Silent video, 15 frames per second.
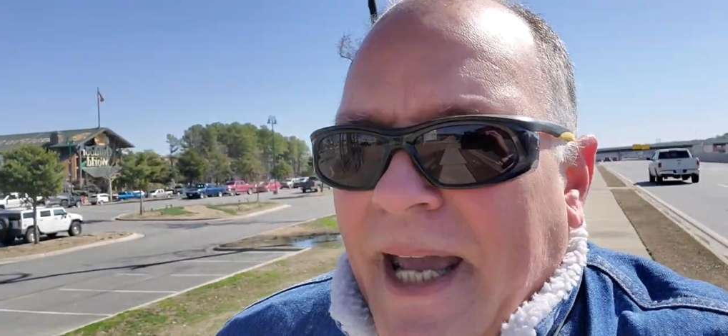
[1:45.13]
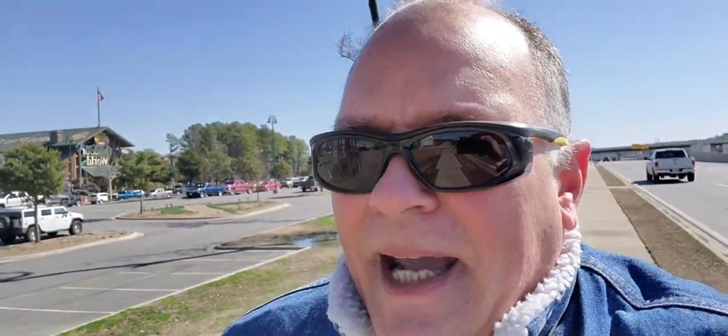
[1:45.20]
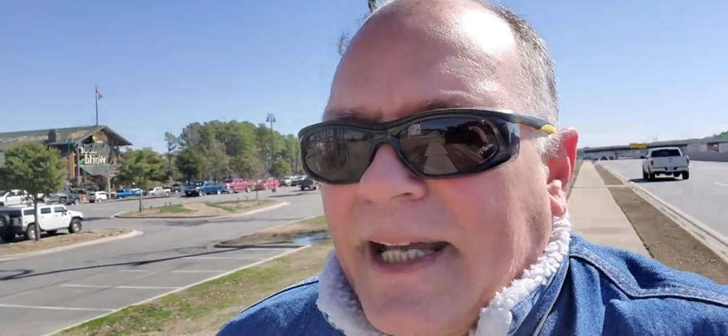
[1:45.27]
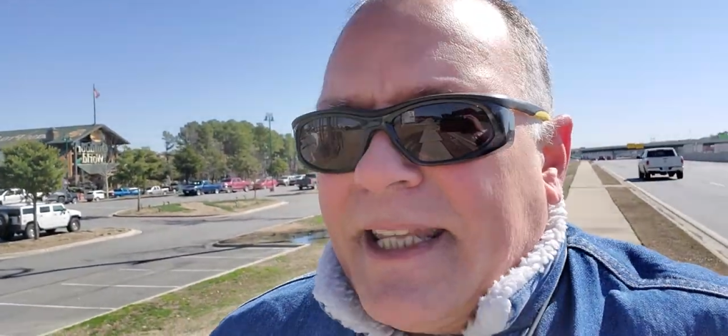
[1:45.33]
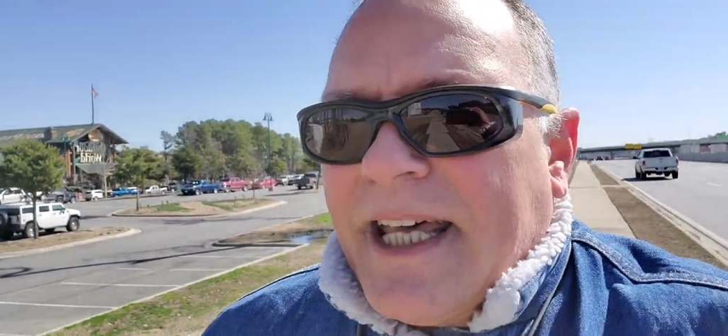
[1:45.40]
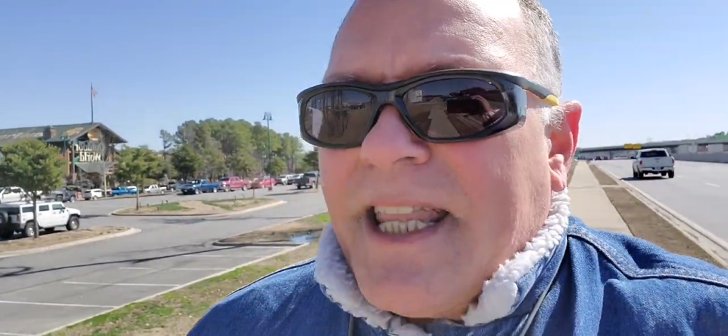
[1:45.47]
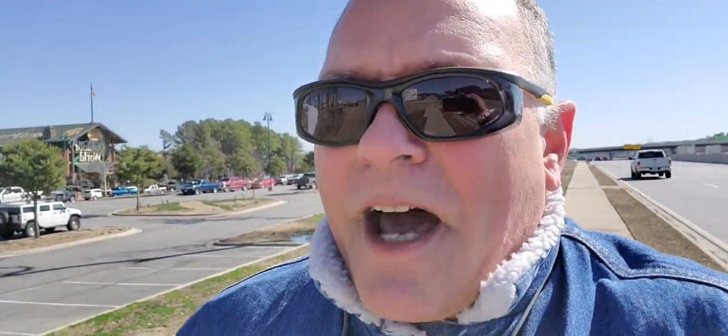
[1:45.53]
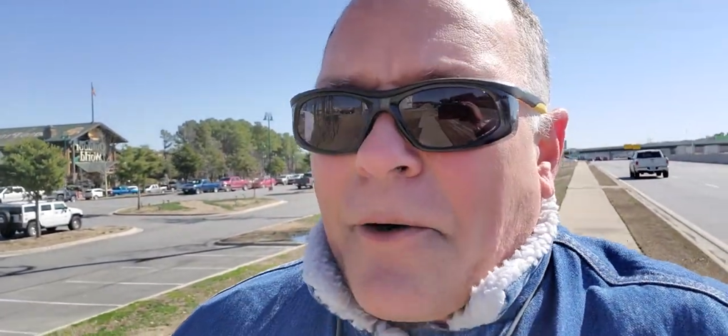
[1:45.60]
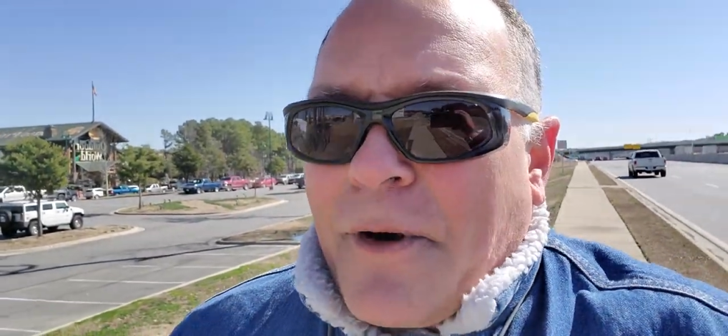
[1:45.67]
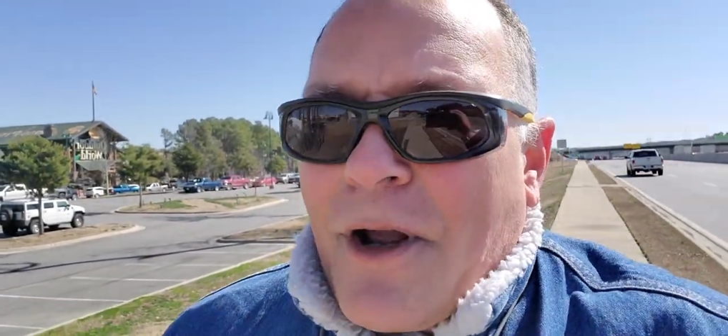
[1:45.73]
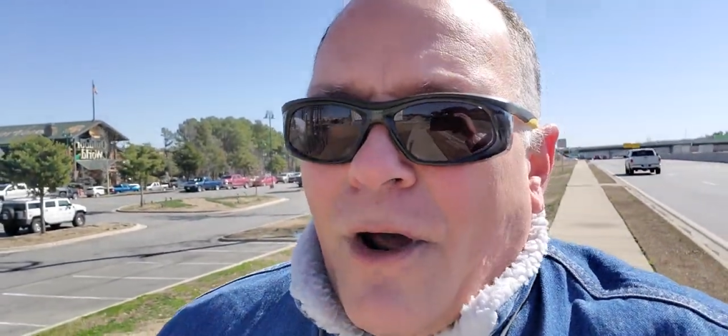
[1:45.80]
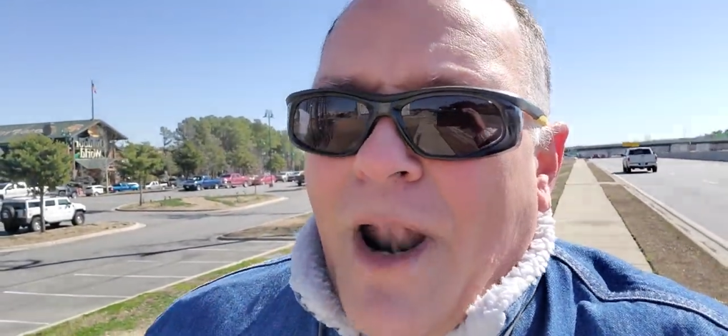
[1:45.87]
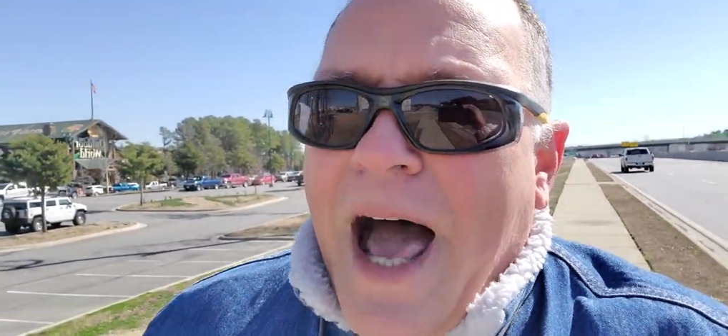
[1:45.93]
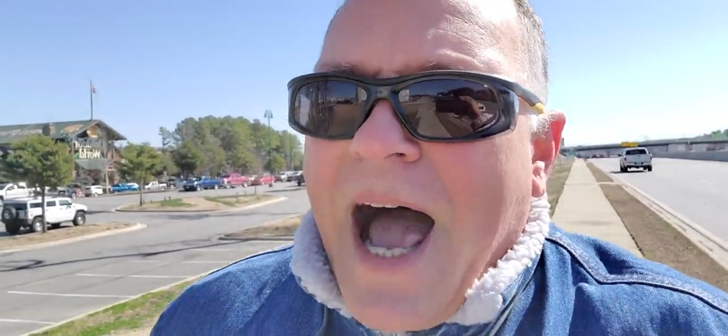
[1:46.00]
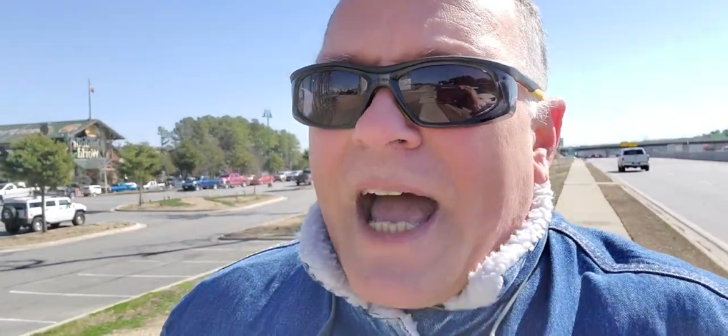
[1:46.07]
And then I
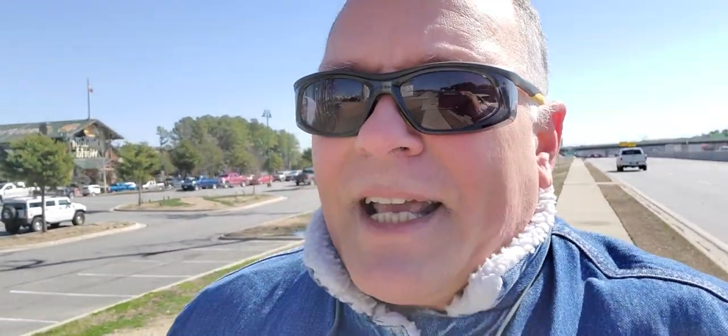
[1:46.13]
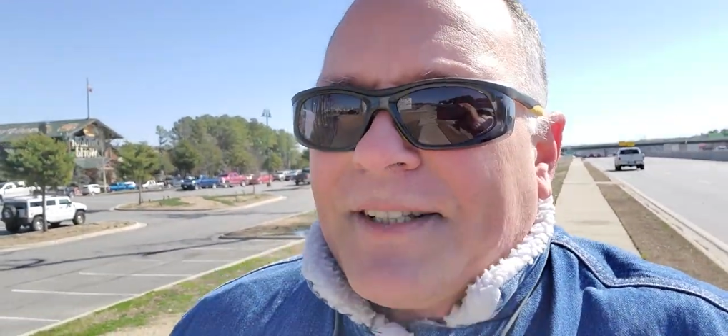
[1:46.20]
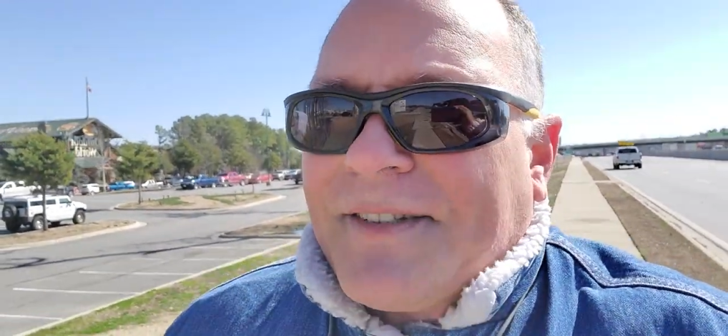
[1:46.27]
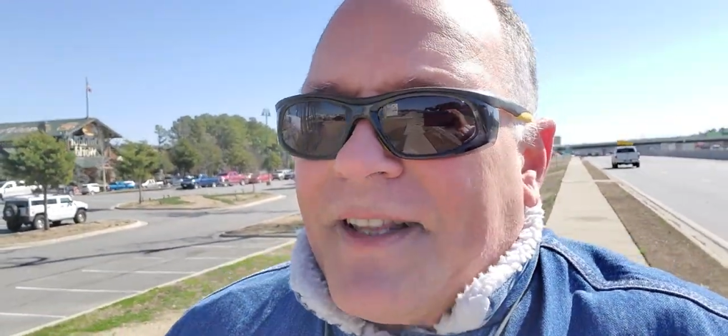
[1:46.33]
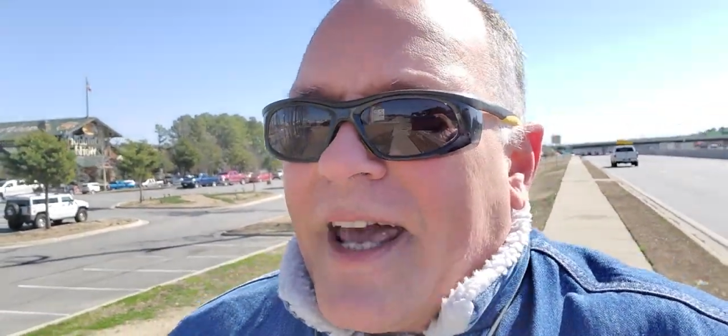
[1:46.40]
realized